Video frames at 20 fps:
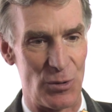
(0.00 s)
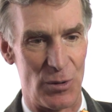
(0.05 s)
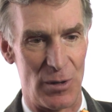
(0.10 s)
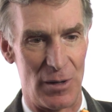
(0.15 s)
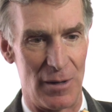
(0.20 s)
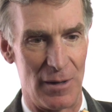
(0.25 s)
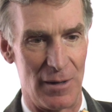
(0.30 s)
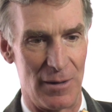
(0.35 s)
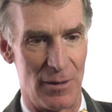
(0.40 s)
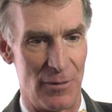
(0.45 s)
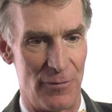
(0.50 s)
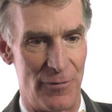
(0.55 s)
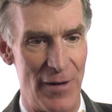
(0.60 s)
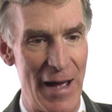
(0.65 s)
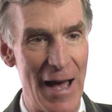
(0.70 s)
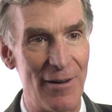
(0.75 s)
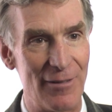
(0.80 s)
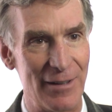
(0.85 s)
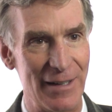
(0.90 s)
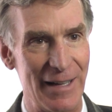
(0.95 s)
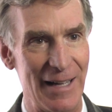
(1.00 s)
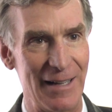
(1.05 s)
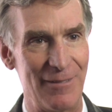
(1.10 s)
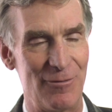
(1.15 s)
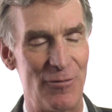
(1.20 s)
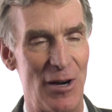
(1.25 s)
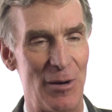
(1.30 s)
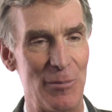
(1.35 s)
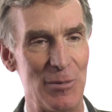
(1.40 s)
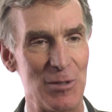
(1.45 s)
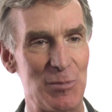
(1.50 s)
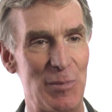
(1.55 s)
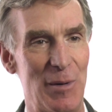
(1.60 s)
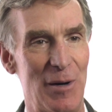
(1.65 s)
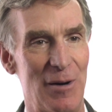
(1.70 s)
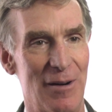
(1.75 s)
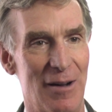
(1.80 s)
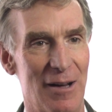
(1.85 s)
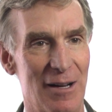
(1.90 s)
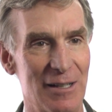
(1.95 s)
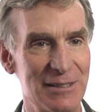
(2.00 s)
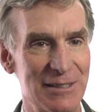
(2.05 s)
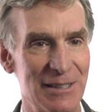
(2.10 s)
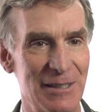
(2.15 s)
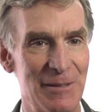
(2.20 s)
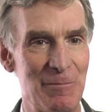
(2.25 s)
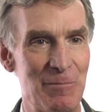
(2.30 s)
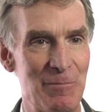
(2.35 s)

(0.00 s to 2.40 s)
or validate Fermi's paradox